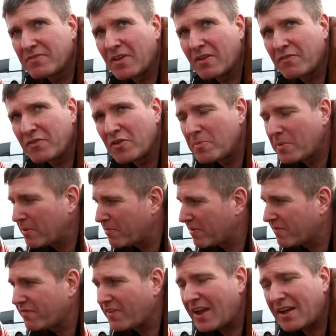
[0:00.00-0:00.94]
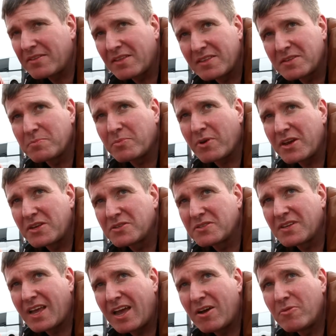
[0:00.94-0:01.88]
A few people have found that this
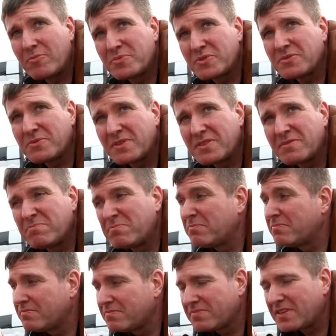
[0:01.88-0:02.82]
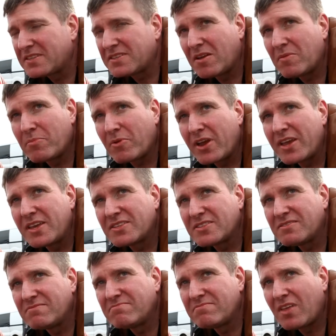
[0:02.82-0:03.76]
brace helps with things like
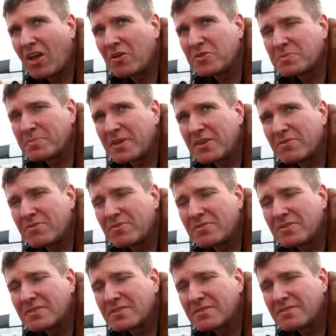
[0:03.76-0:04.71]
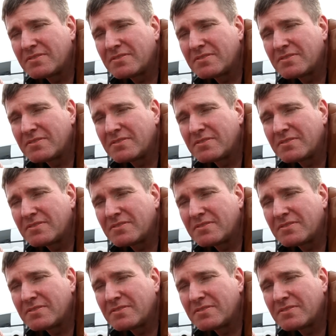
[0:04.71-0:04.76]
brakes and high-speed corners.